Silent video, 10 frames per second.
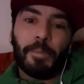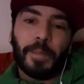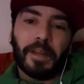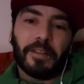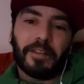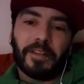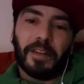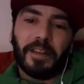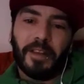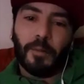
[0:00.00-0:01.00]
because
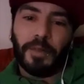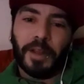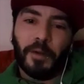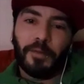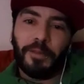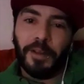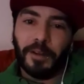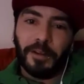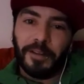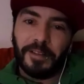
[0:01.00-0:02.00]
without
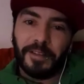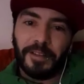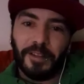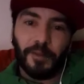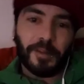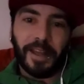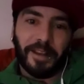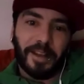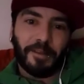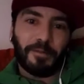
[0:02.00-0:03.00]
fear you
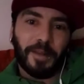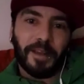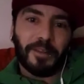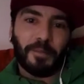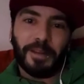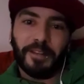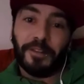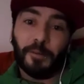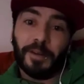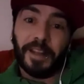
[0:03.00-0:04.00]
can't have faith, because
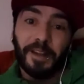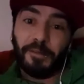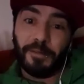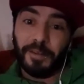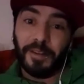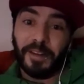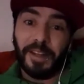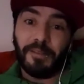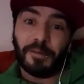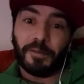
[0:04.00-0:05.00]
you wouldn't have the
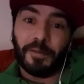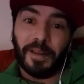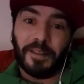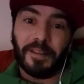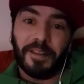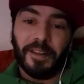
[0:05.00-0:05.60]
need for faith.